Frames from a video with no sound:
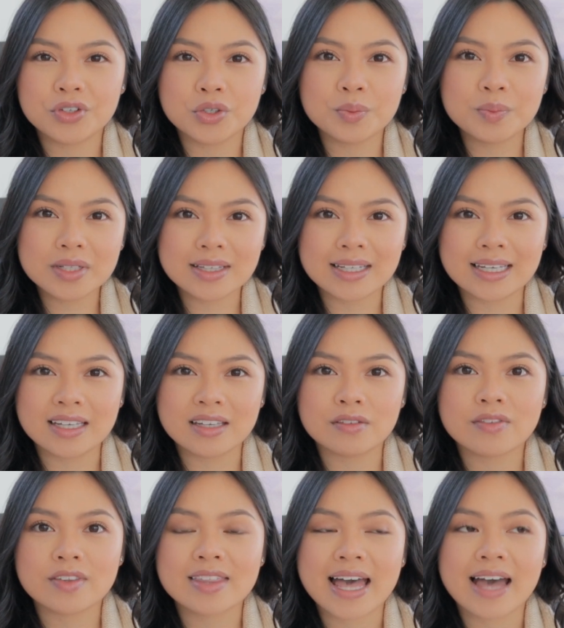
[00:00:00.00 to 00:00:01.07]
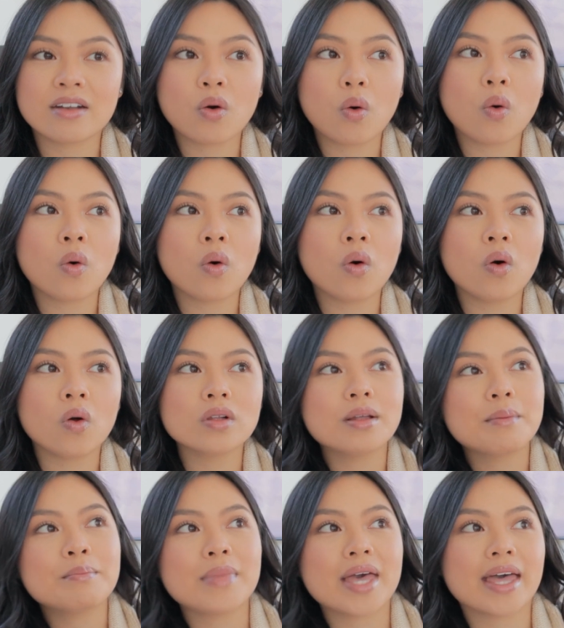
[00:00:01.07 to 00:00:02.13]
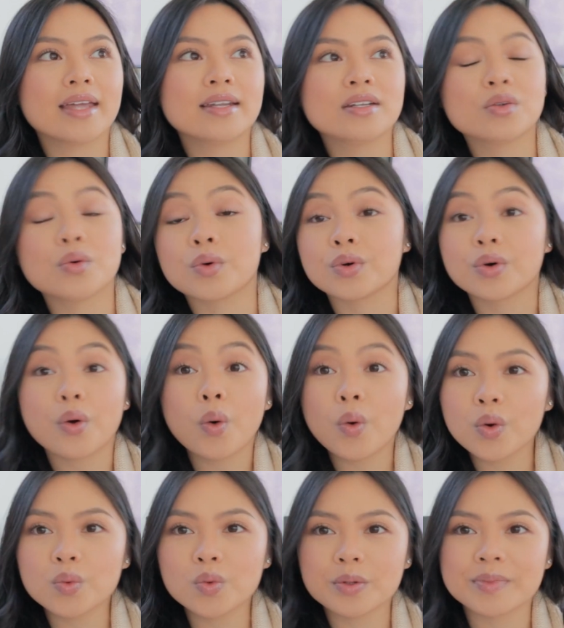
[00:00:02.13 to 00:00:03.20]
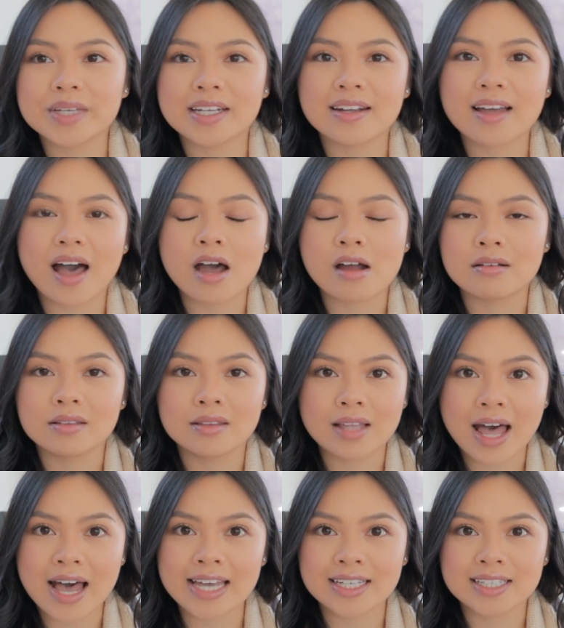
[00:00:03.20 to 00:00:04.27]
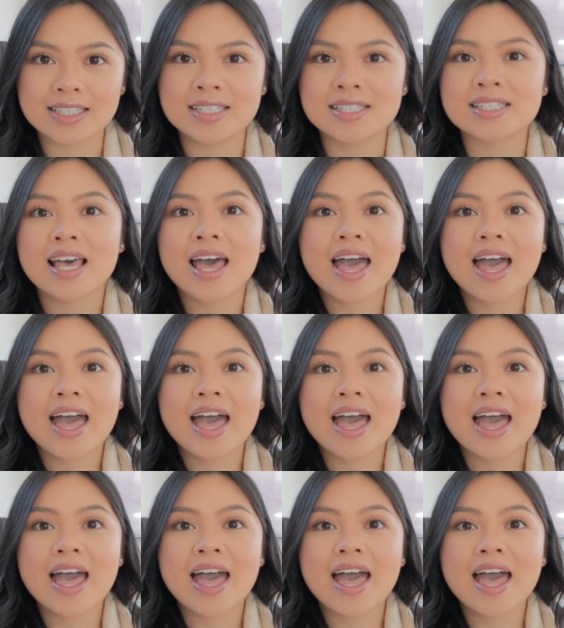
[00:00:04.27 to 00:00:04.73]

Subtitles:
you believe that all men or all women are liars